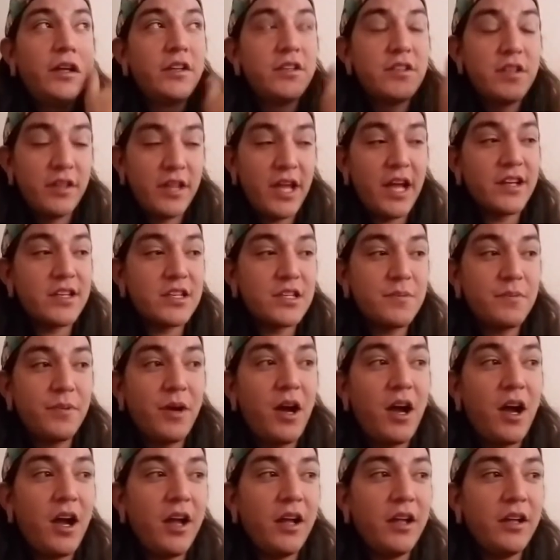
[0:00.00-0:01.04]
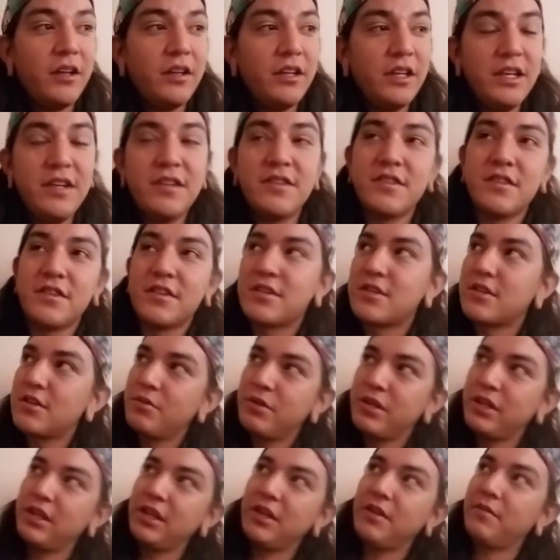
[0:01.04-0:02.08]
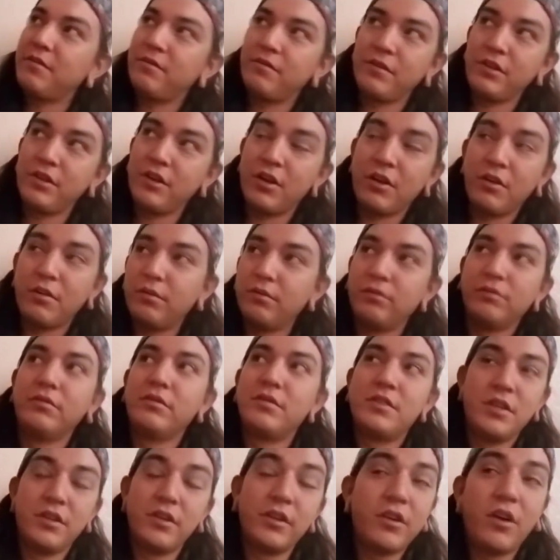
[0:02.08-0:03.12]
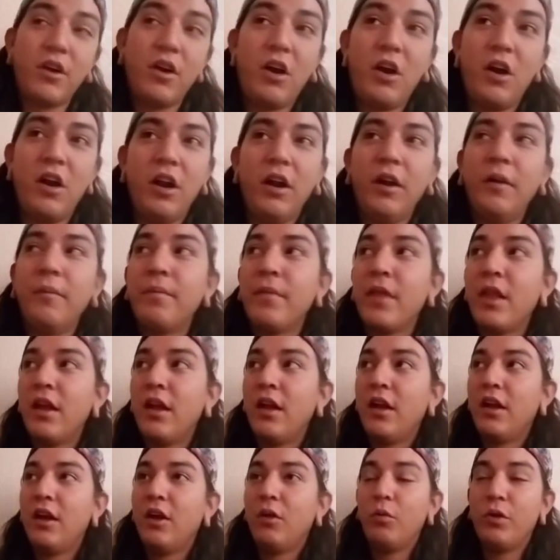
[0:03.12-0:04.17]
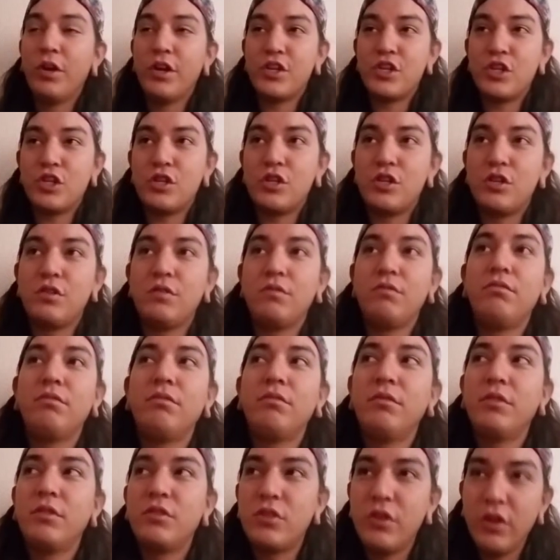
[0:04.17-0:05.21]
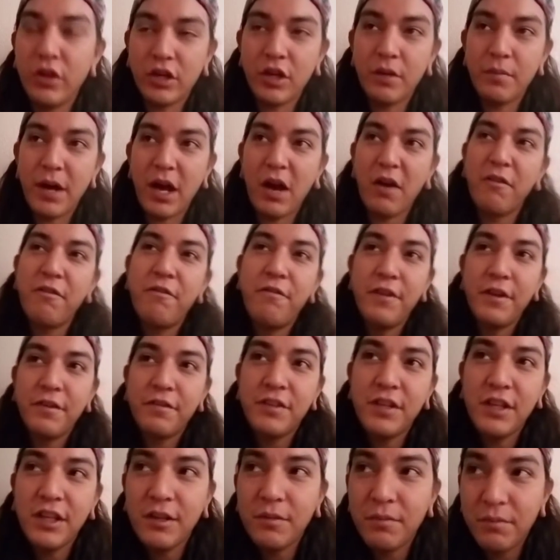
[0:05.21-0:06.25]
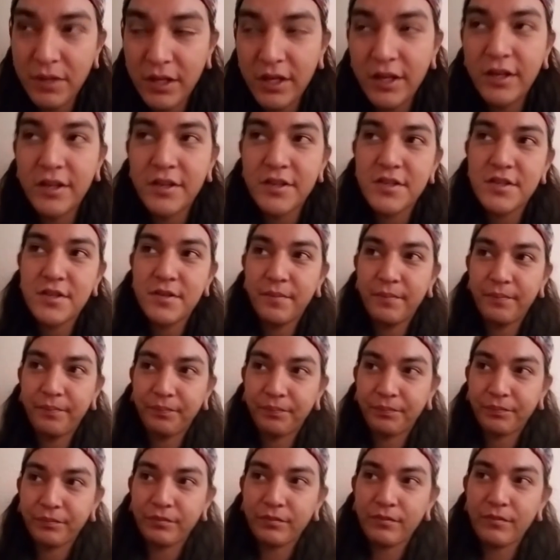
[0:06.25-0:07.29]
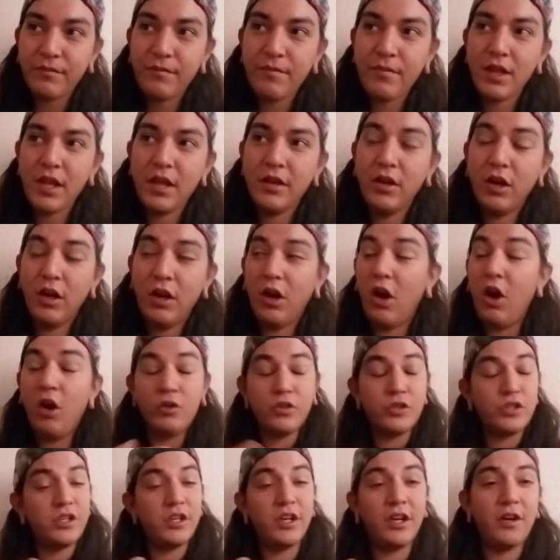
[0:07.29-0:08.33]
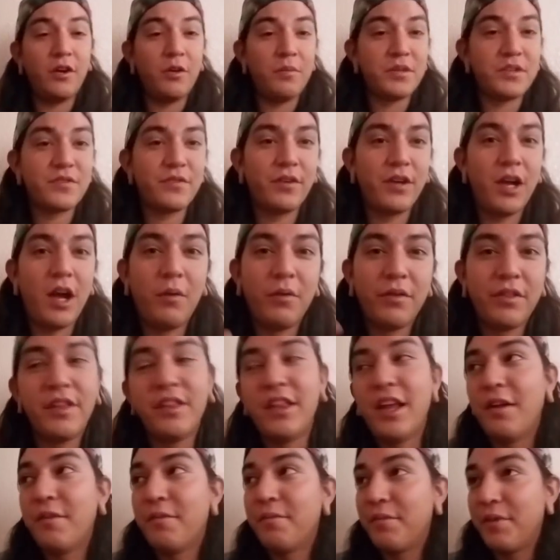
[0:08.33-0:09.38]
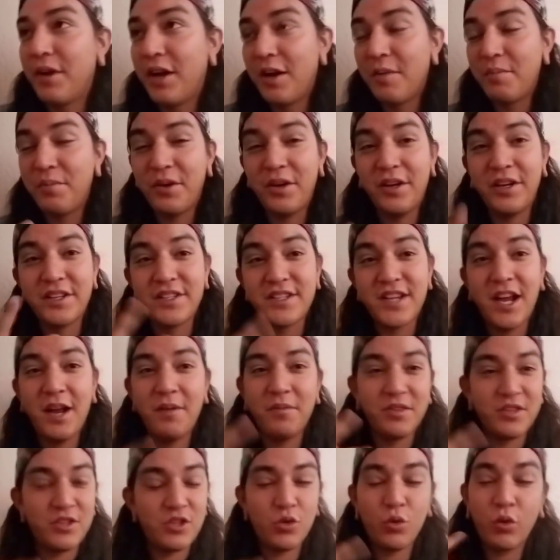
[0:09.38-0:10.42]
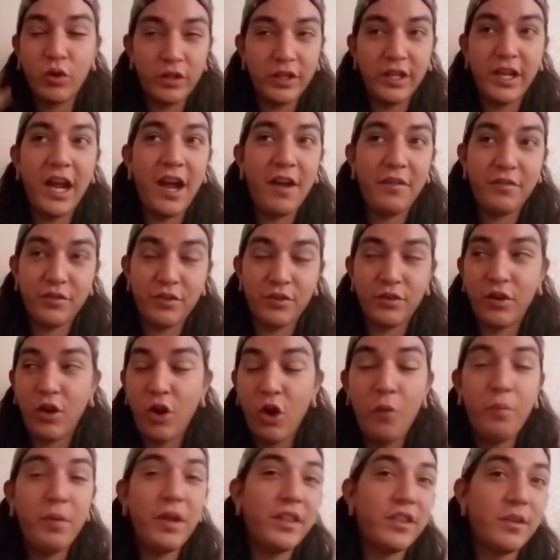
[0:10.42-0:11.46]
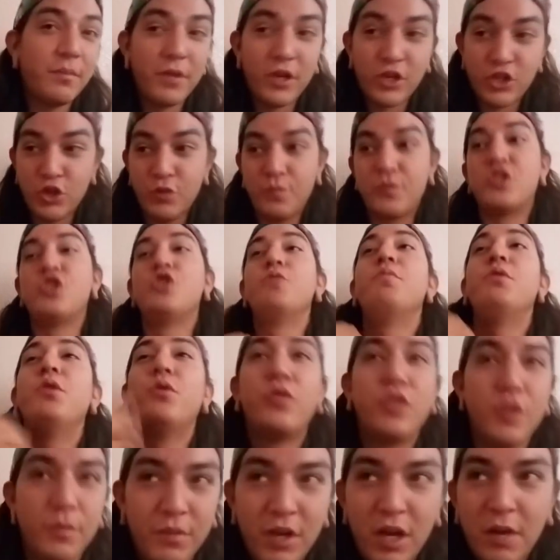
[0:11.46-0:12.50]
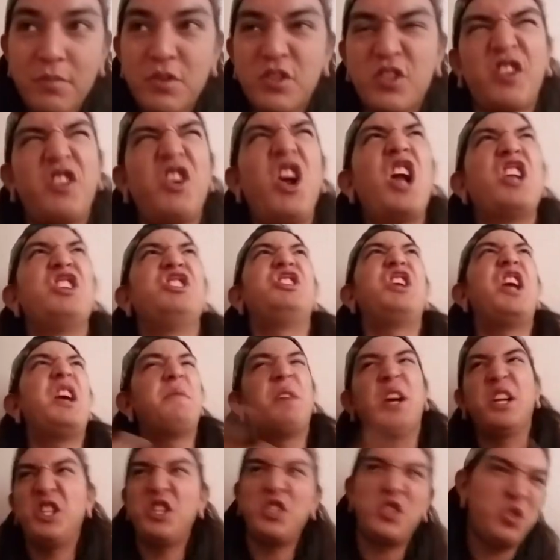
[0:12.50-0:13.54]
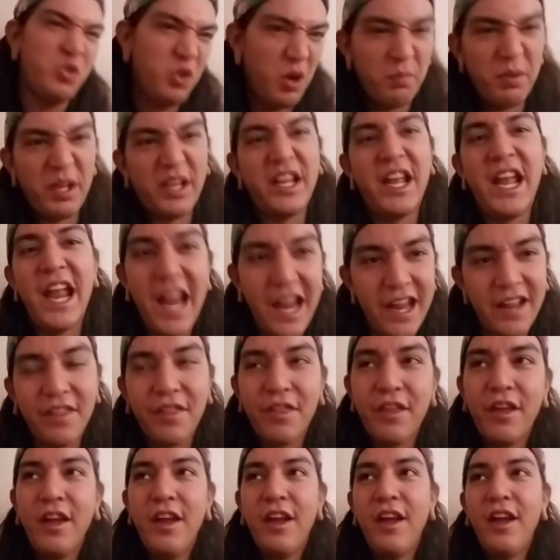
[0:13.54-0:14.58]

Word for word: to that spot easier. So we get, you know, to the car, which took about 15 minutes. Oh shit, I almost forgot. Within that uh, period of time, shortly after Hope ate the mushrooms, she puked them up. She's like, God damn it, I just threw up like an eighth.